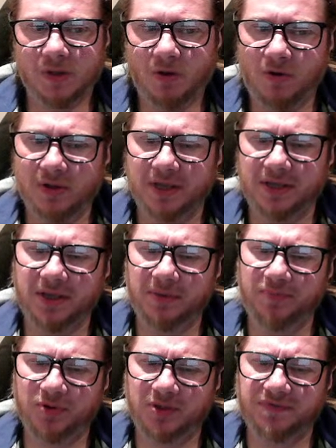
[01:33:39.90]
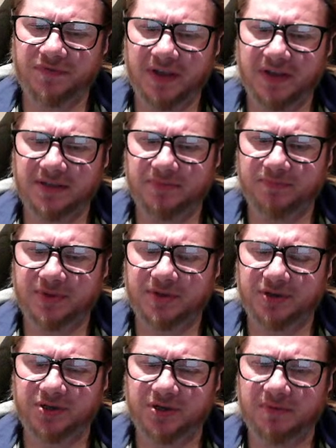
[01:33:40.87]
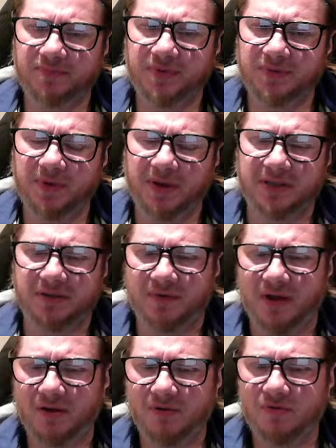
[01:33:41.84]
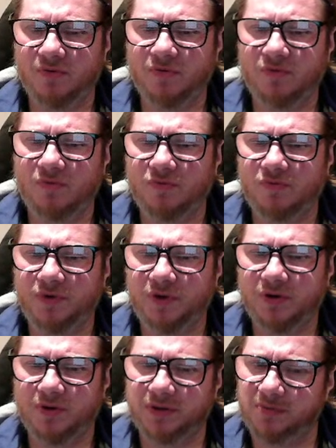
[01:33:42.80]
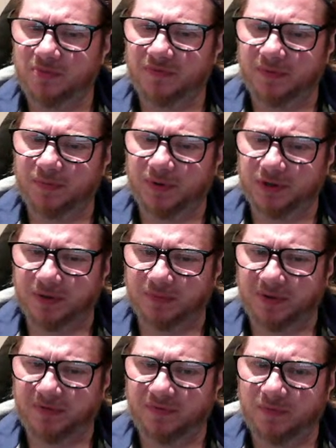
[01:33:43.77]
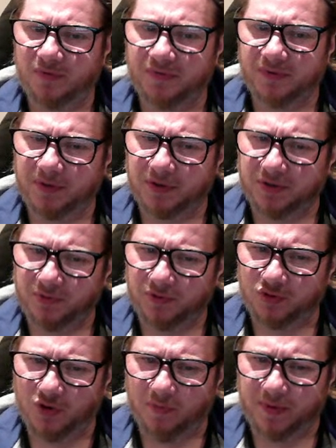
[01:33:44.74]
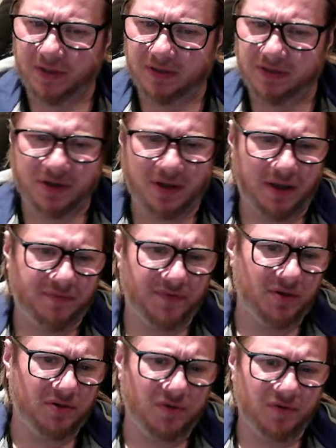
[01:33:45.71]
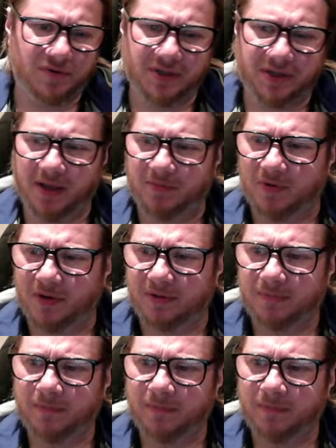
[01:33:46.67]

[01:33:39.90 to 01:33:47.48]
Okay, he puts things in position, in perspective. How are you going to move the bishop? If you move the bishop, you're dropping this guy. I think you lose the game, right?